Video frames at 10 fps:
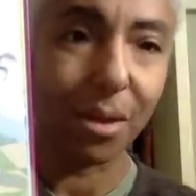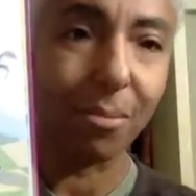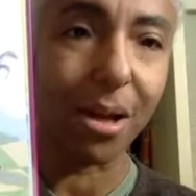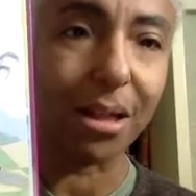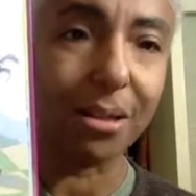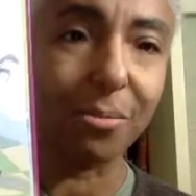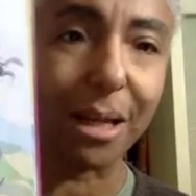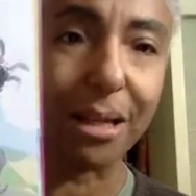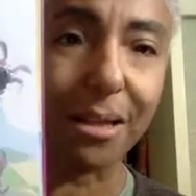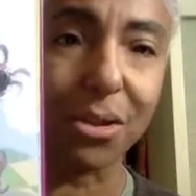Molly Lou
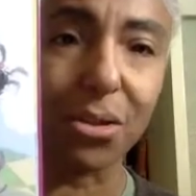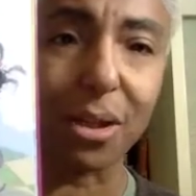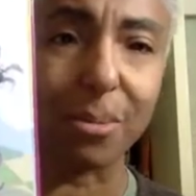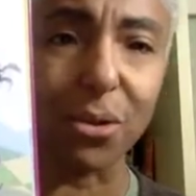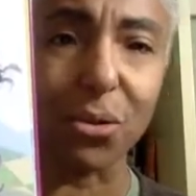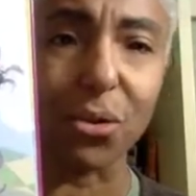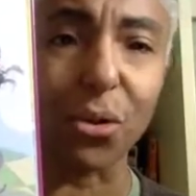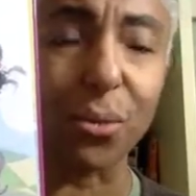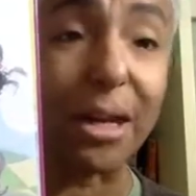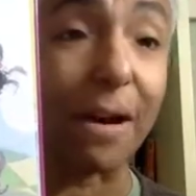Mellon stood up and told
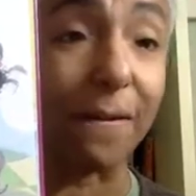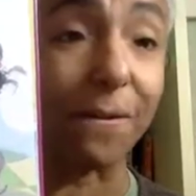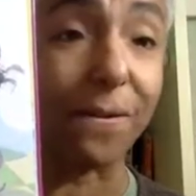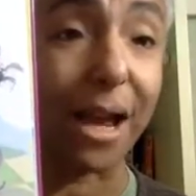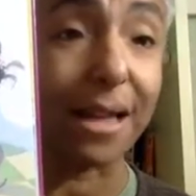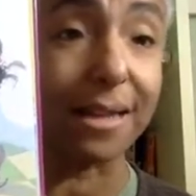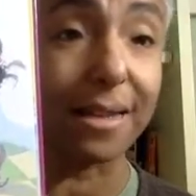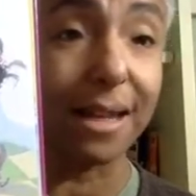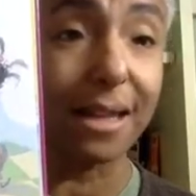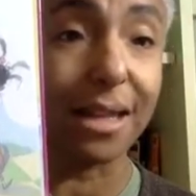her, we are friends.
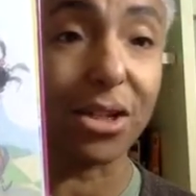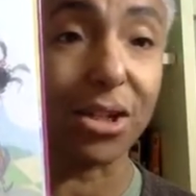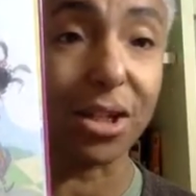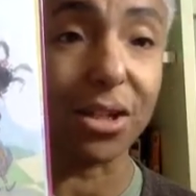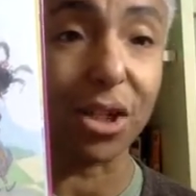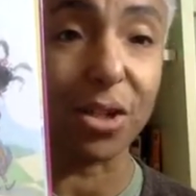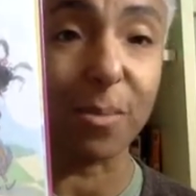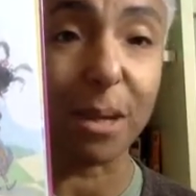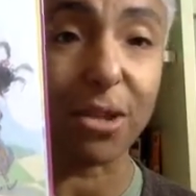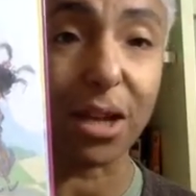Then she exchanged
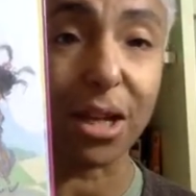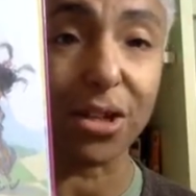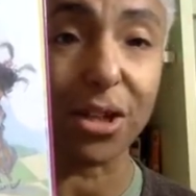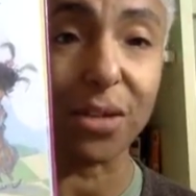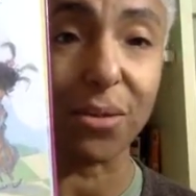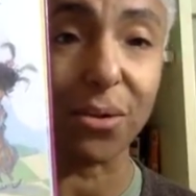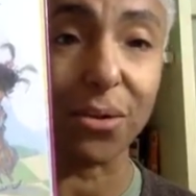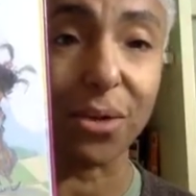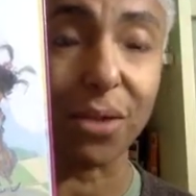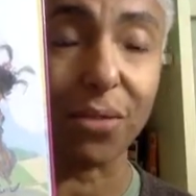special handshakes with
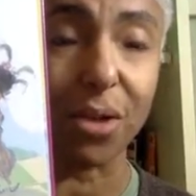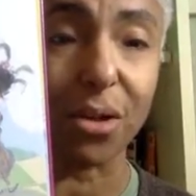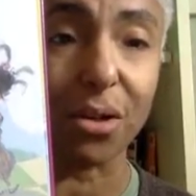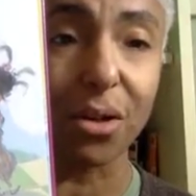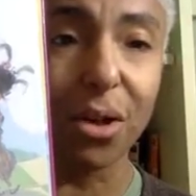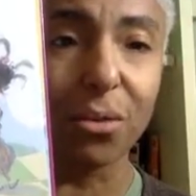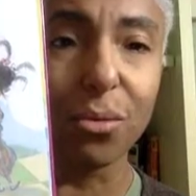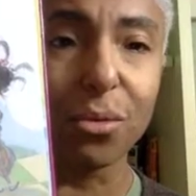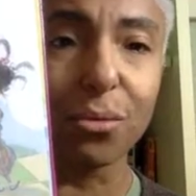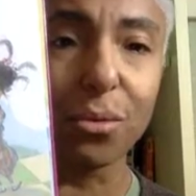Gertie and Ronald.
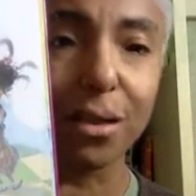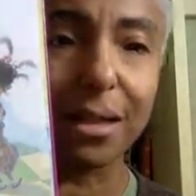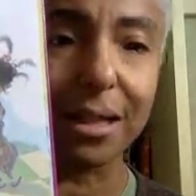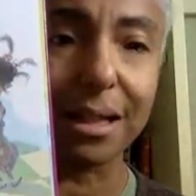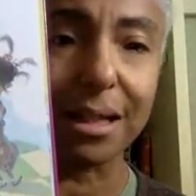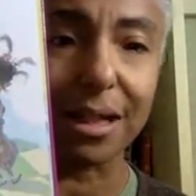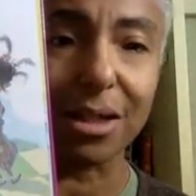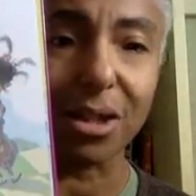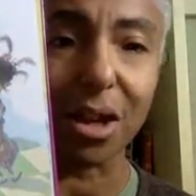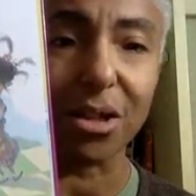Woodle woodle dink dink
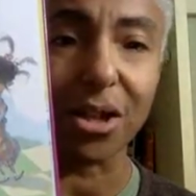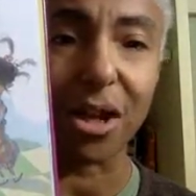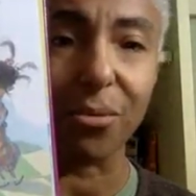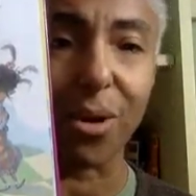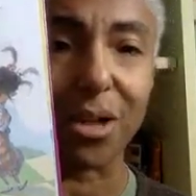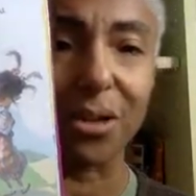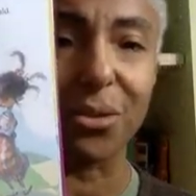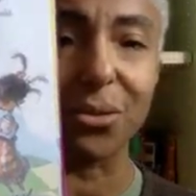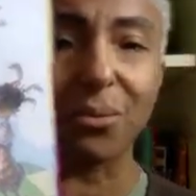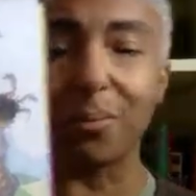cha cha waddle doo.